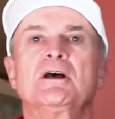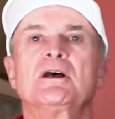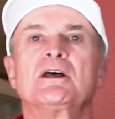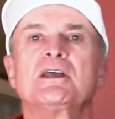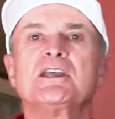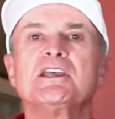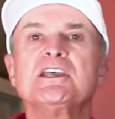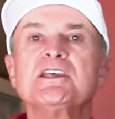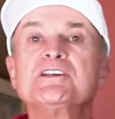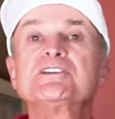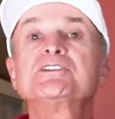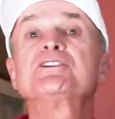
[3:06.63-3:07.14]

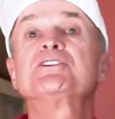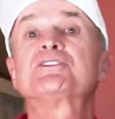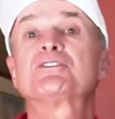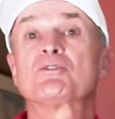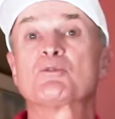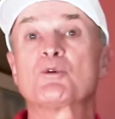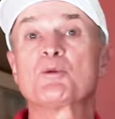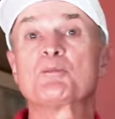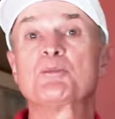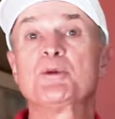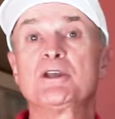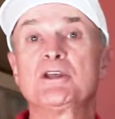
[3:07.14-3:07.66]
easy to
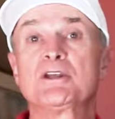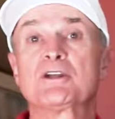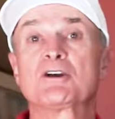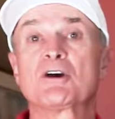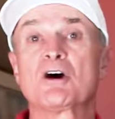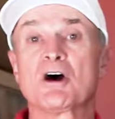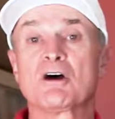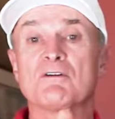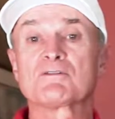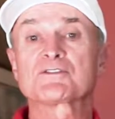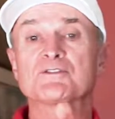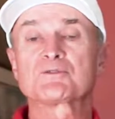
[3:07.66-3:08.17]
repeat
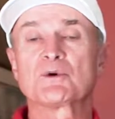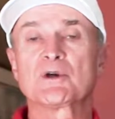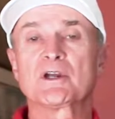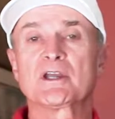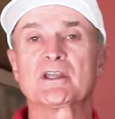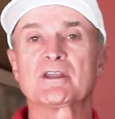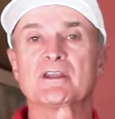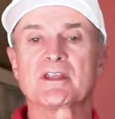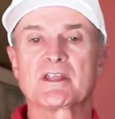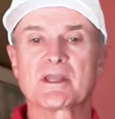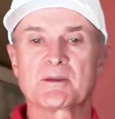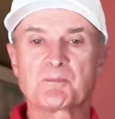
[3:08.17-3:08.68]
golf
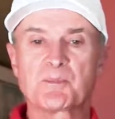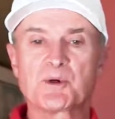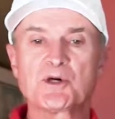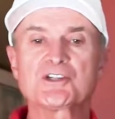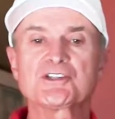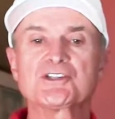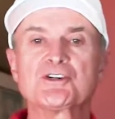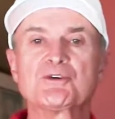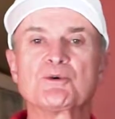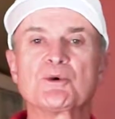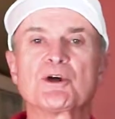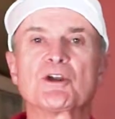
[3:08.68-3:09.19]
swing that puts
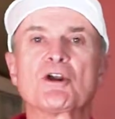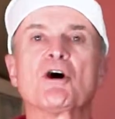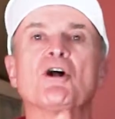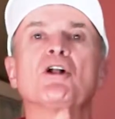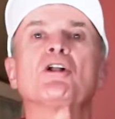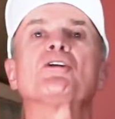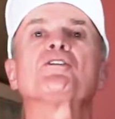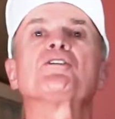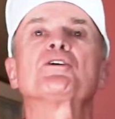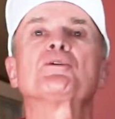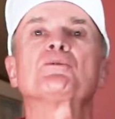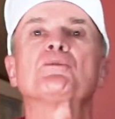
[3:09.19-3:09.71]
you in all
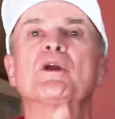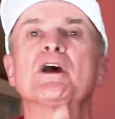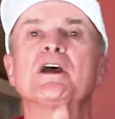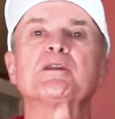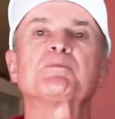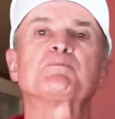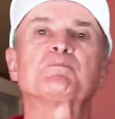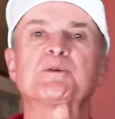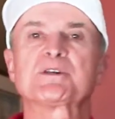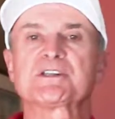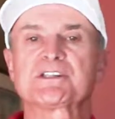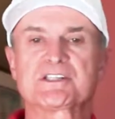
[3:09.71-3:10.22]
the
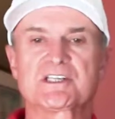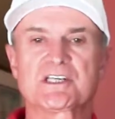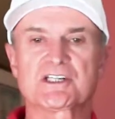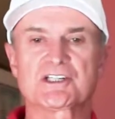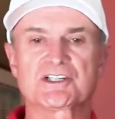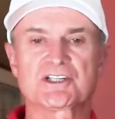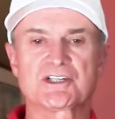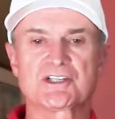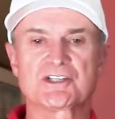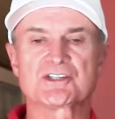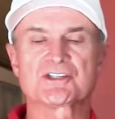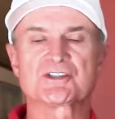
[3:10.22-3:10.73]
right
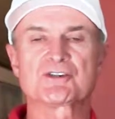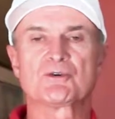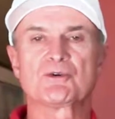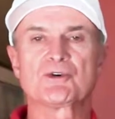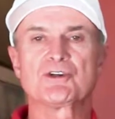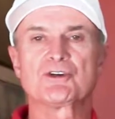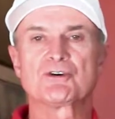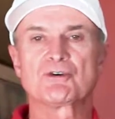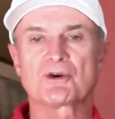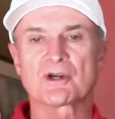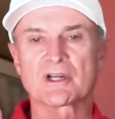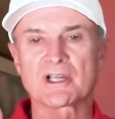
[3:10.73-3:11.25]
positions so
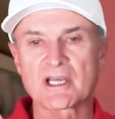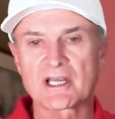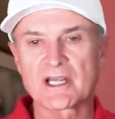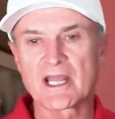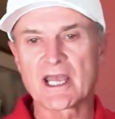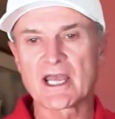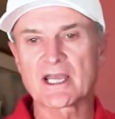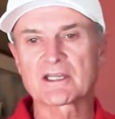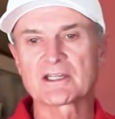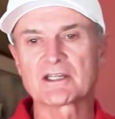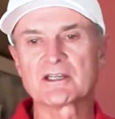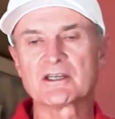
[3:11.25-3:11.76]
you're
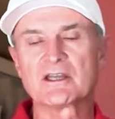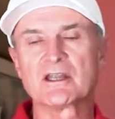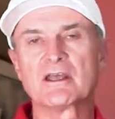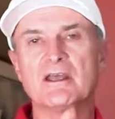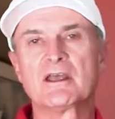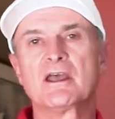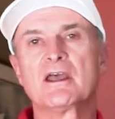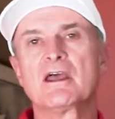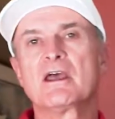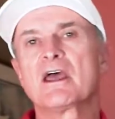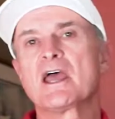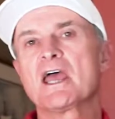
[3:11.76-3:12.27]
connected
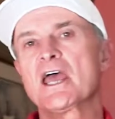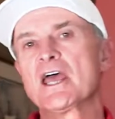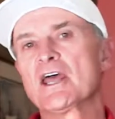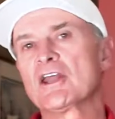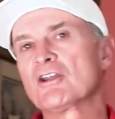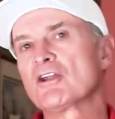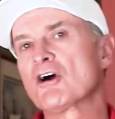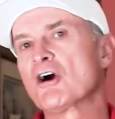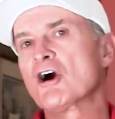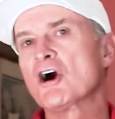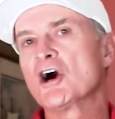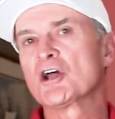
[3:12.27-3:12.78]
and
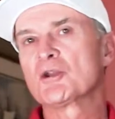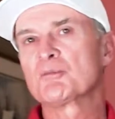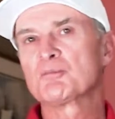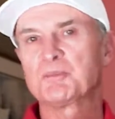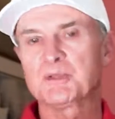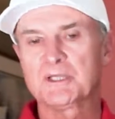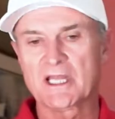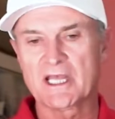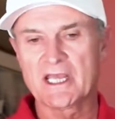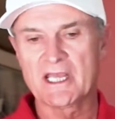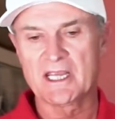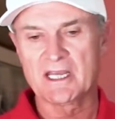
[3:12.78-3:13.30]
on
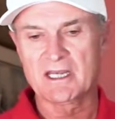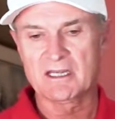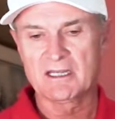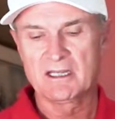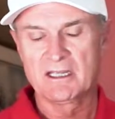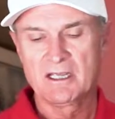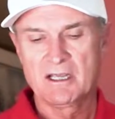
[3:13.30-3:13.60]
plane.